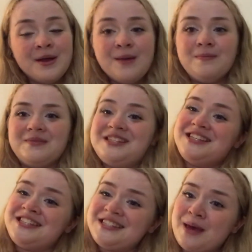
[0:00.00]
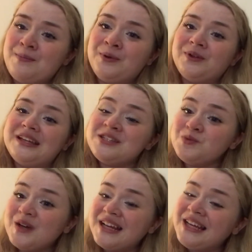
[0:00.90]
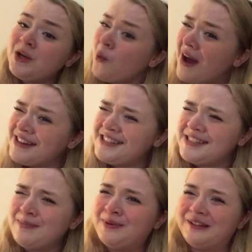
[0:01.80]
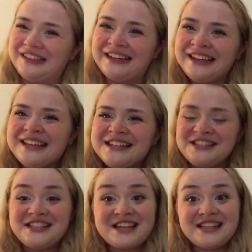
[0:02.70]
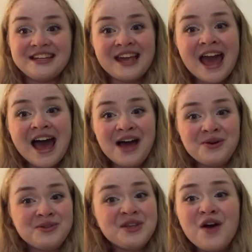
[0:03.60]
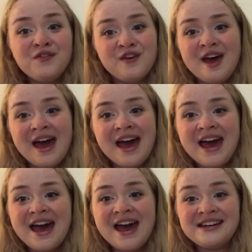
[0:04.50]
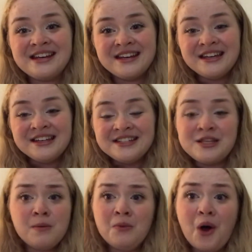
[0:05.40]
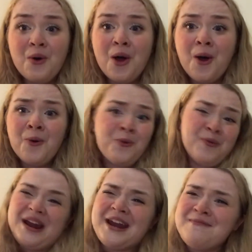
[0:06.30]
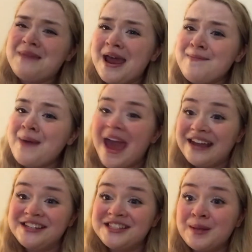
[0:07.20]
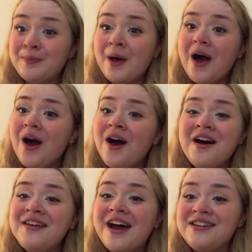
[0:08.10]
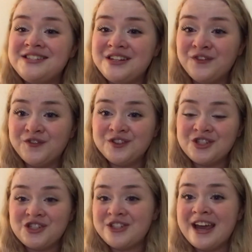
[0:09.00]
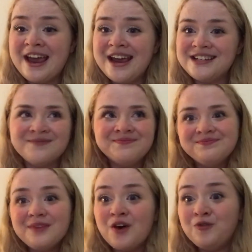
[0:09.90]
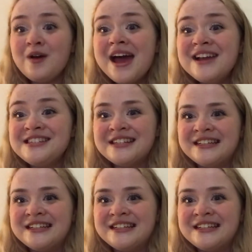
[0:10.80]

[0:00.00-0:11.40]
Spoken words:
Mrs. Semple is really quite simple, sees that the cows are fed. Tomorrow we may paint the barn a different shade of red.